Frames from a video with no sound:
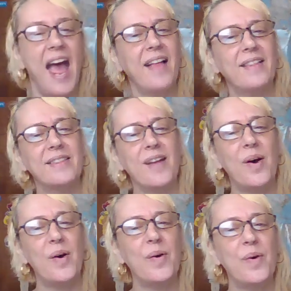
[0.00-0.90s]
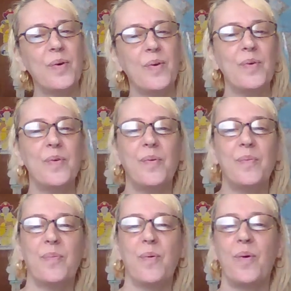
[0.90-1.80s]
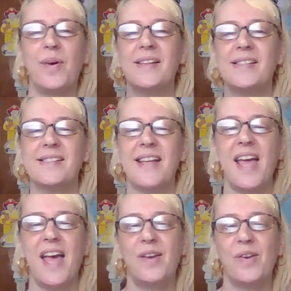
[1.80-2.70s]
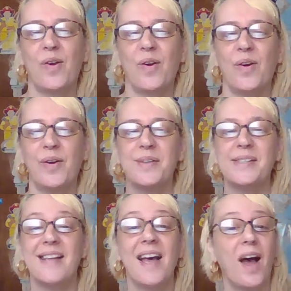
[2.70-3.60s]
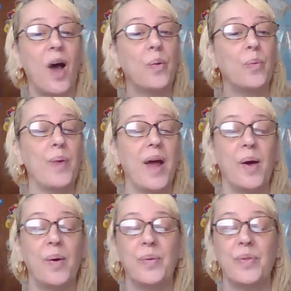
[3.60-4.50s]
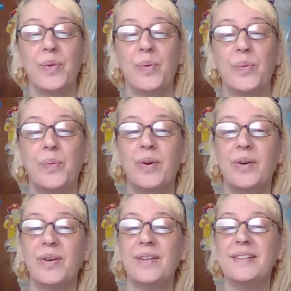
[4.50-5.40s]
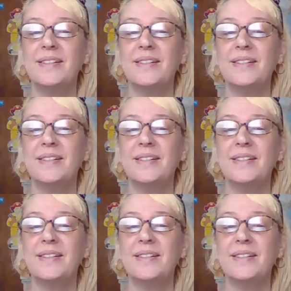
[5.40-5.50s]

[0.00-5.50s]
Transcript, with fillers: Hello, boys and girls around the world.